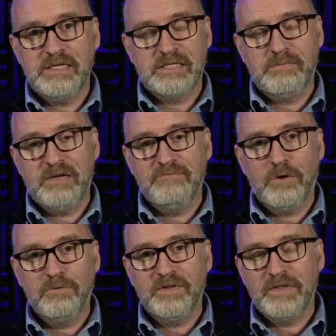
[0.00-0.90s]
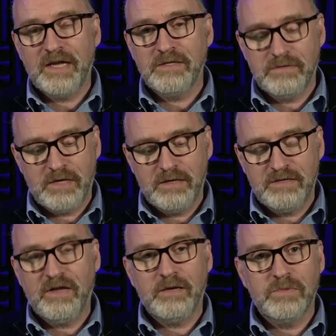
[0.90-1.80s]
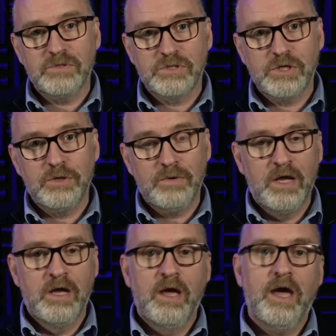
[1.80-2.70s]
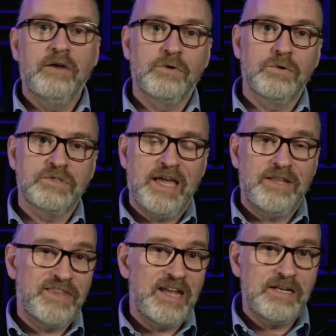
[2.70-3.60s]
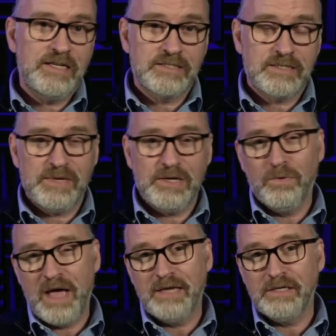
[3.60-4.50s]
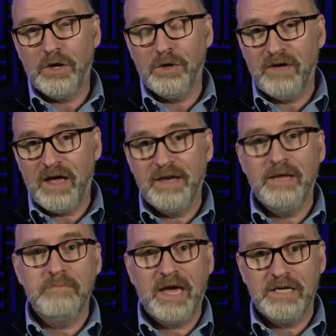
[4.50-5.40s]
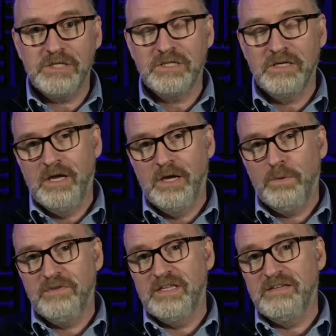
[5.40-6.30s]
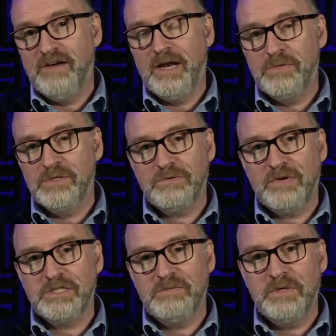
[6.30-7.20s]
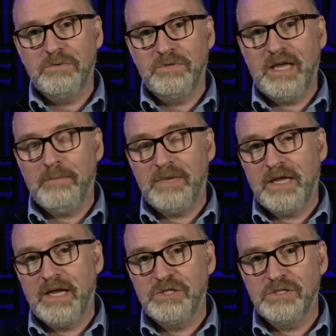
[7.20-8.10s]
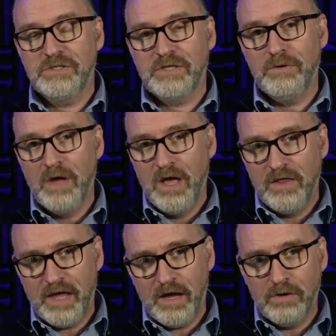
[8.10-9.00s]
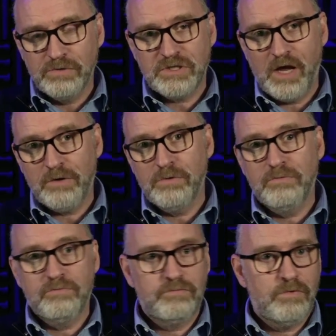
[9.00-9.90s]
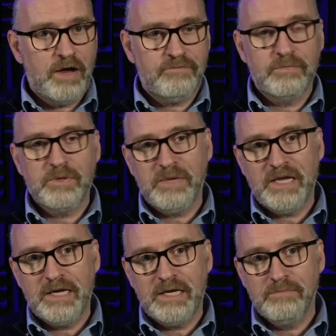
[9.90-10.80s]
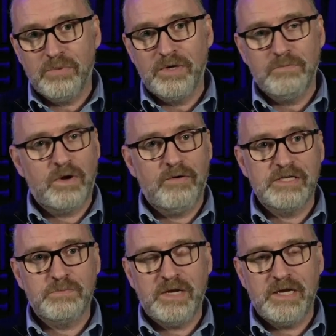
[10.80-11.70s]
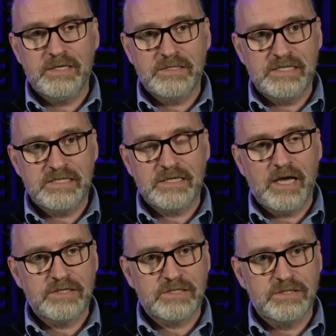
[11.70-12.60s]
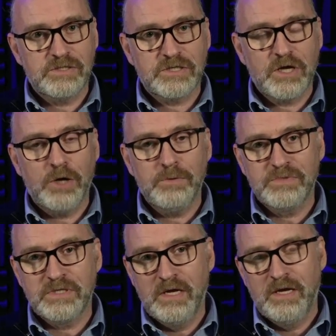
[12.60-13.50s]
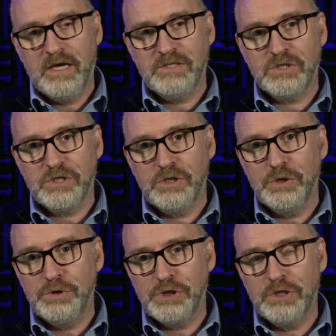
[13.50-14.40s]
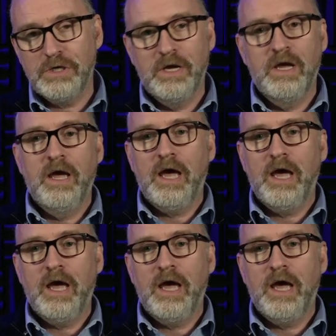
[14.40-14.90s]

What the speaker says: needs to be involved in that development too, and of course that then needs to be all handed over and then managed with the developers to actually build the application. So that whole cycle, right from the beginning point where it's being discussed and scoped as a solution